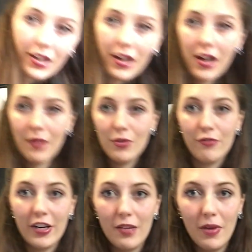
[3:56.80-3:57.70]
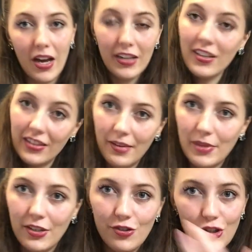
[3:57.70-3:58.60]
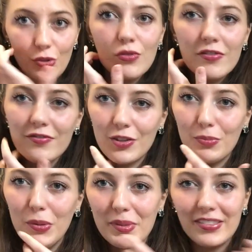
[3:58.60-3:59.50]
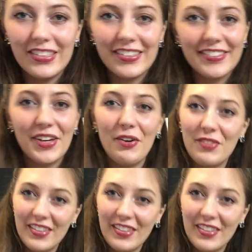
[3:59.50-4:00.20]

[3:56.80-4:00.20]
so a friend of mine lent me his shoe for the purposes of